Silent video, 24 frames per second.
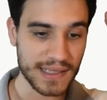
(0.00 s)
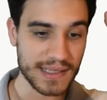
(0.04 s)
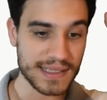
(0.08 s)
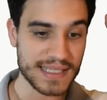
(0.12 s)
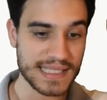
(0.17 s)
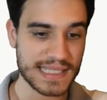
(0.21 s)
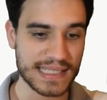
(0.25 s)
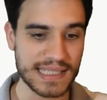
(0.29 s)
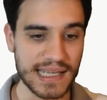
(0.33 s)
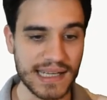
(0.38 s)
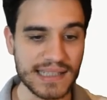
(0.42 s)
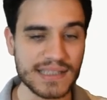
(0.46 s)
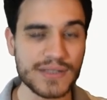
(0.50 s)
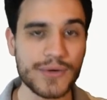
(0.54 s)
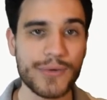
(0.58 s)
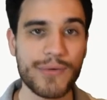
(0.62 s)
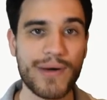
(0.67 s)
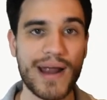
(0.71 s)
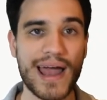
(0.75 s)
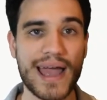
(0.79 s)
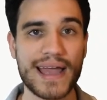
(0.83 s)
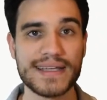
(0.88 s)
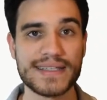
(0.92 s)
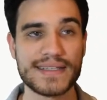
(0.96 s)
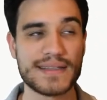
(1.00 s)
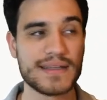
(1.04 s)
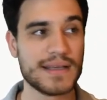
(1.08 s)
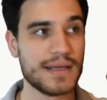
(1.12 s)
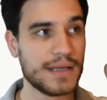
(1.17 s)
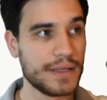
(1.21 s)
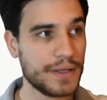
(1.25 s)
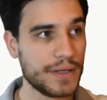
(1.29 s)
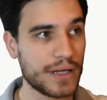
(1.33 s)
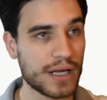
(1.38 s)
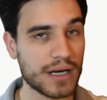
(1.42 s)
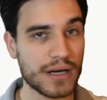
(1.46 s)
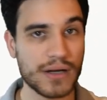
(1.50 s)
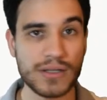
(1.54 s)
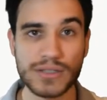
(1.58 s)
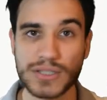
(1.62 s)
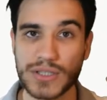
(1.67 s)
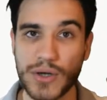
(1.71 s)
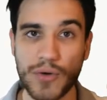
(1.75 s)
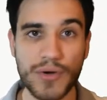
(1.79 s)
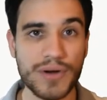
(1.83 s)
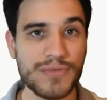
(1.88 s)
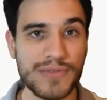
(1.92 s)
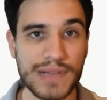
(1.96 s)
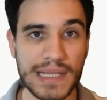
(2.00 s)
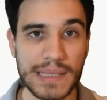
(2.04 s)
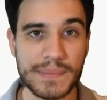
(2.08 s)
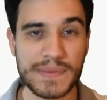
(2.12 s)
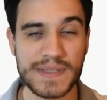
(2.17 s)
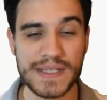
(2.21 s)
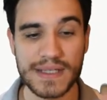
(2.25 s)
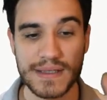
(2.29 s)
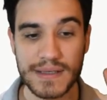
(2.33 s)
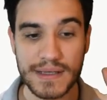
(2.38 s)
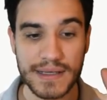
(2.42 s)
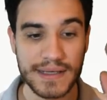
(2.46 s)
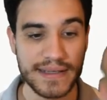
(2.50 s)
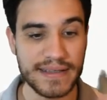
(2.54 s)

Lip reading: standardized, not coin flips,